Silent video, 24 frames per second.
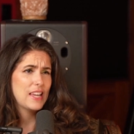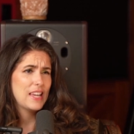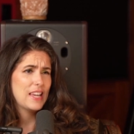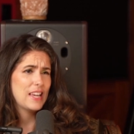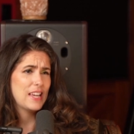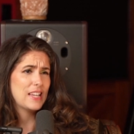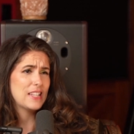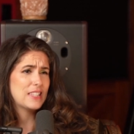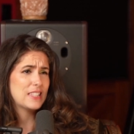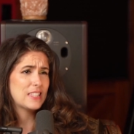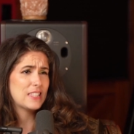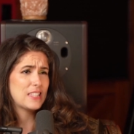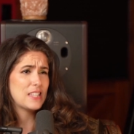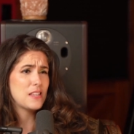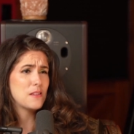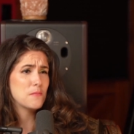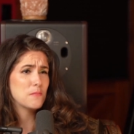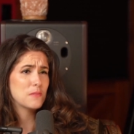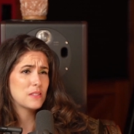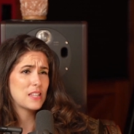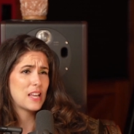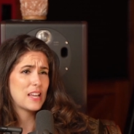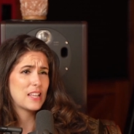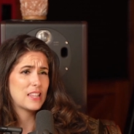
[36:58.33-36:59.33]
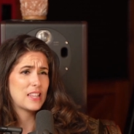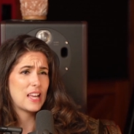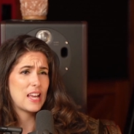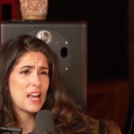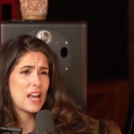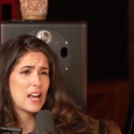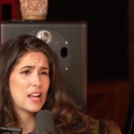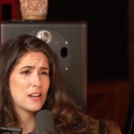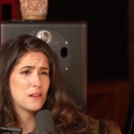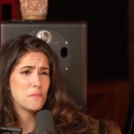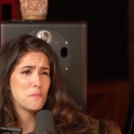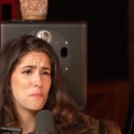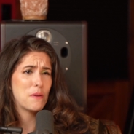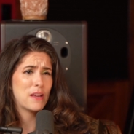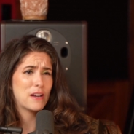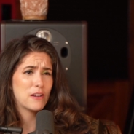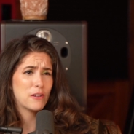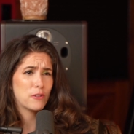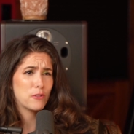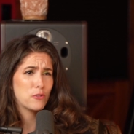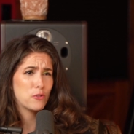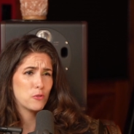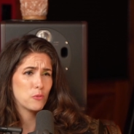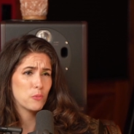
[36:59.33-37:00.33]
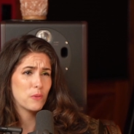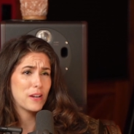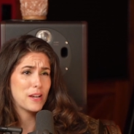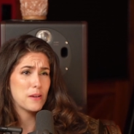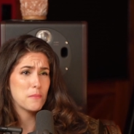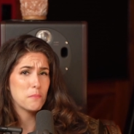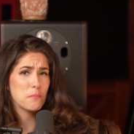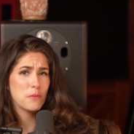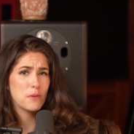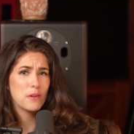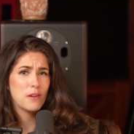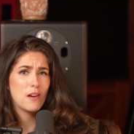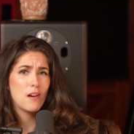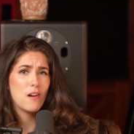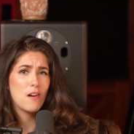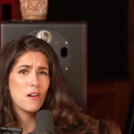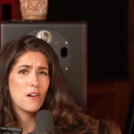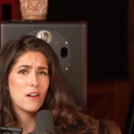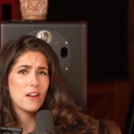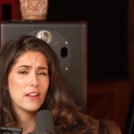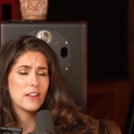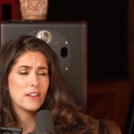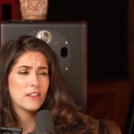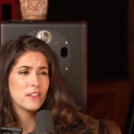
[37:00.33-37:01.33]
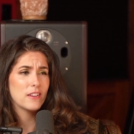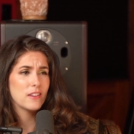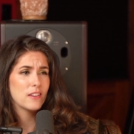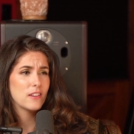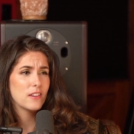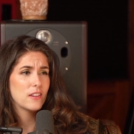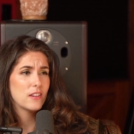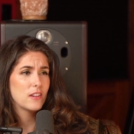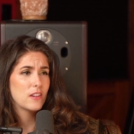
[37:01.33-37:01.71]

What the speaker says: it seems like they had a better grip on